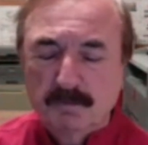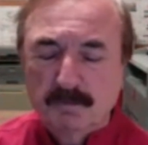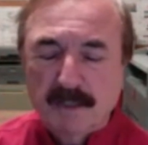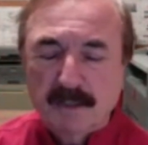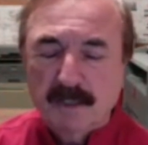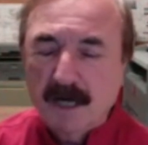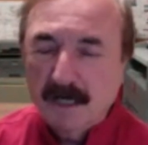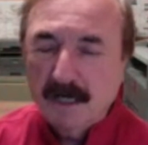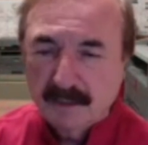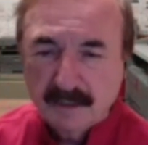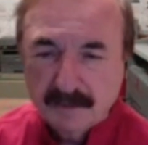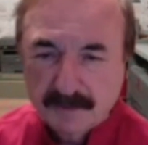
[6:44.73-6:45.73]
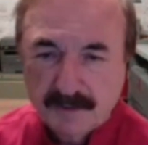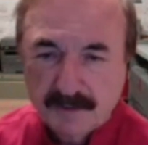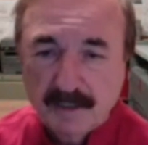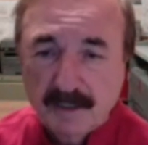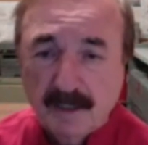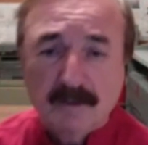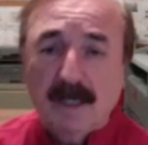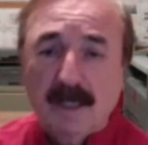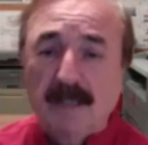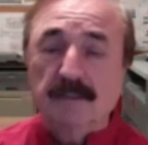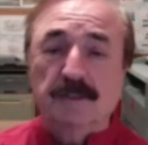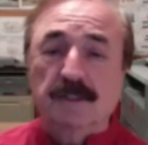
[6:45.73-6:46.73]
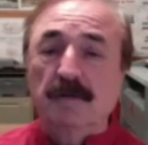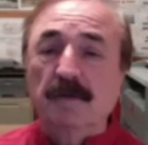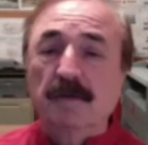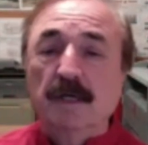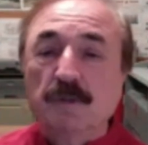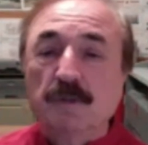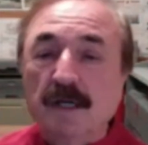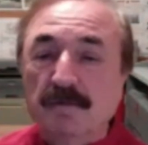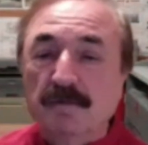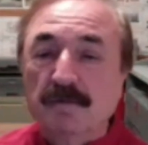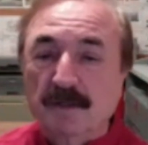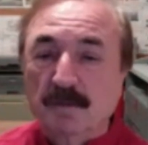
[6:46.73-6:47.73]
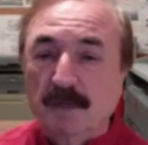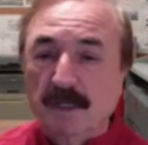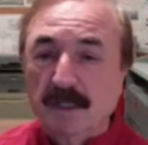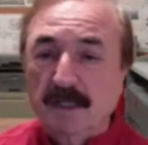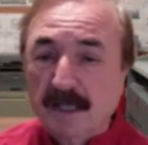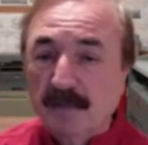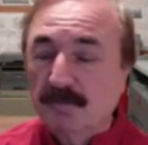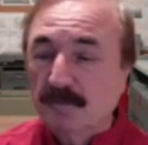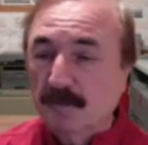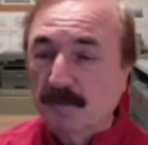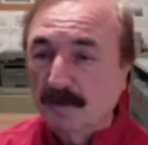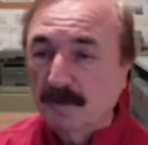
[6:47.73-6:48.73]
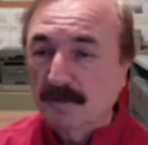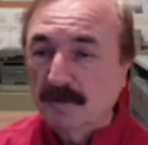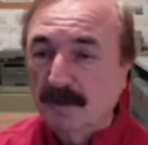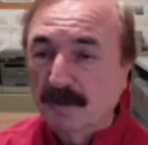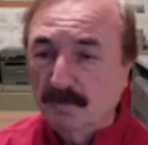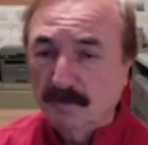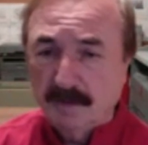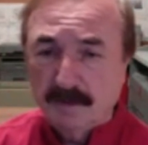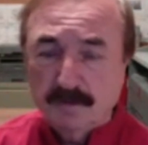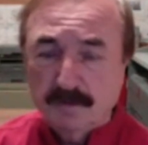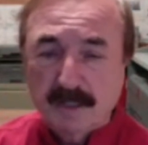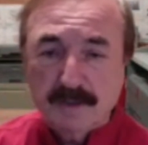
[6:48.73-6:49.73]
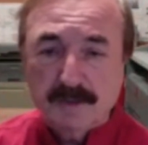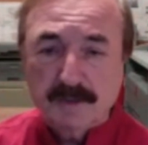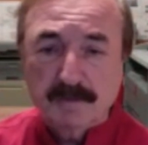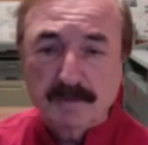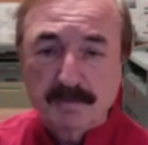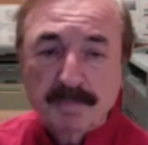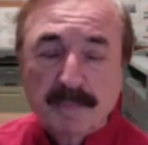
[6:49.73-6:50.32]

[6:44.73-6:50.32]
ran contests and all kinds of stuff, trying to find the right name for the attraction.